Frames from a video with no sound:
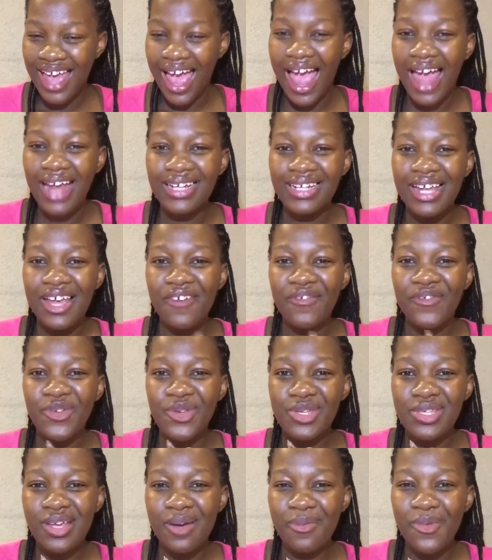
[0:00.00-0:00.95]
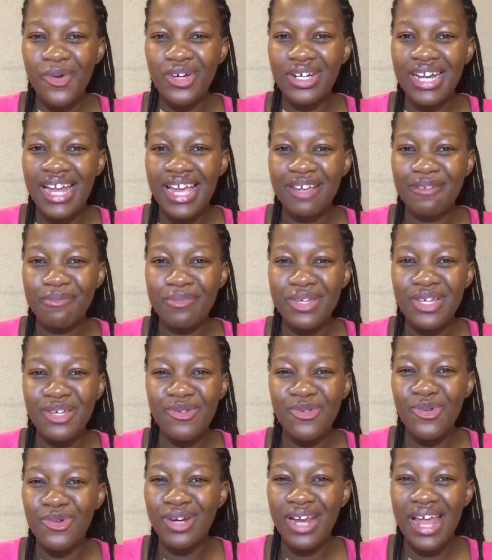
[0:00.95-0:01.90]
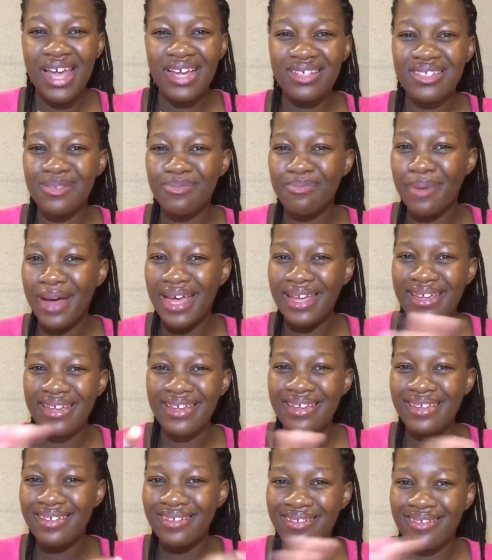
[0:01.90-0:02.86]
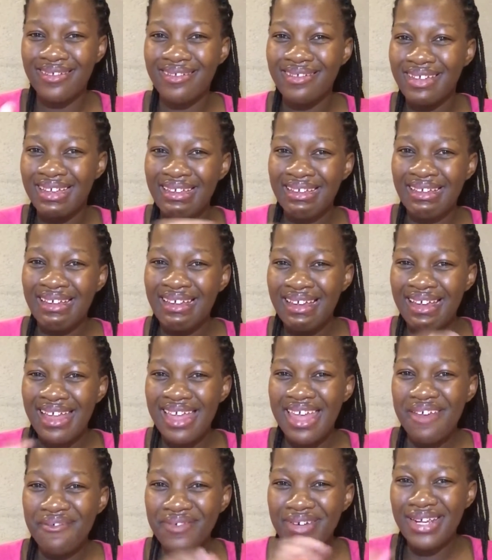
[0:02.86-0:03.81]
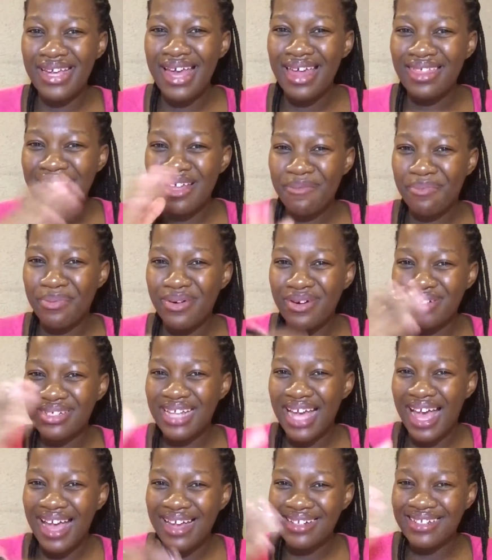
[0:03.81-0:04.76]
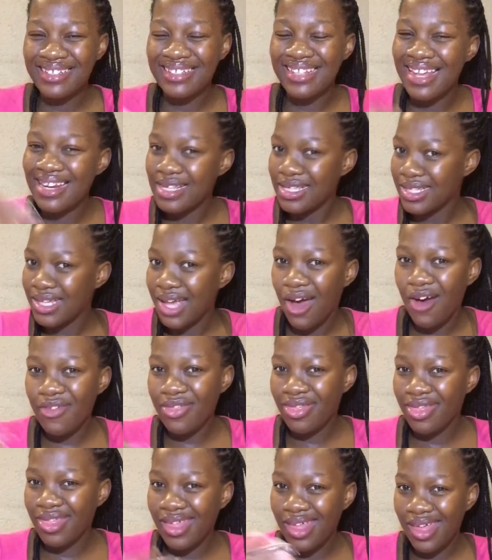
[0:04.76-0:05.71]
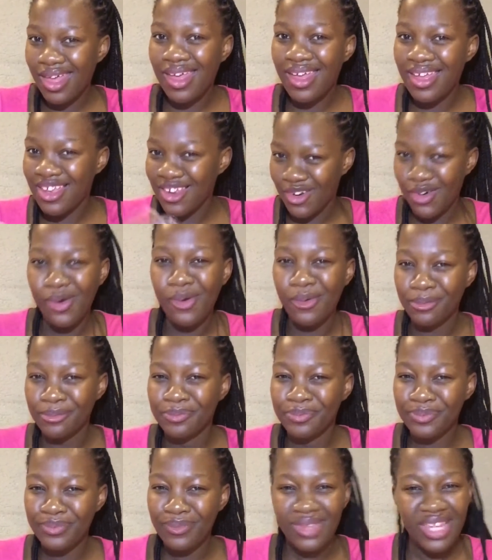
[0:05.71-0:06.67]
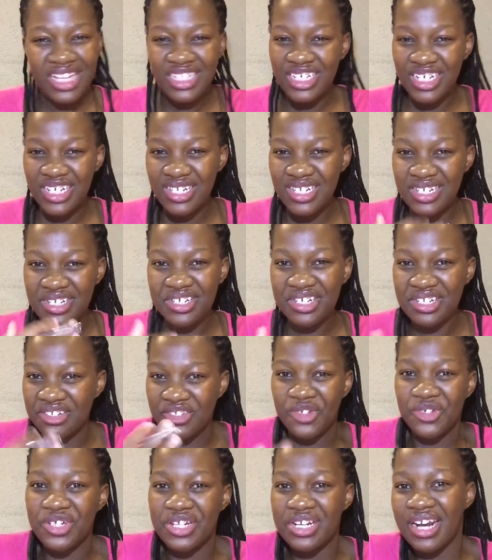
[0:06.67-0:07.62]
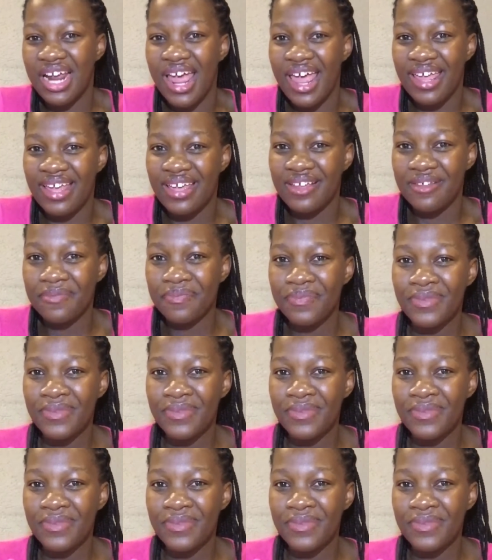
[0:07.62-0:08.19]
and if you're someone like me who likes buying every other product that is out there, you know, just to try,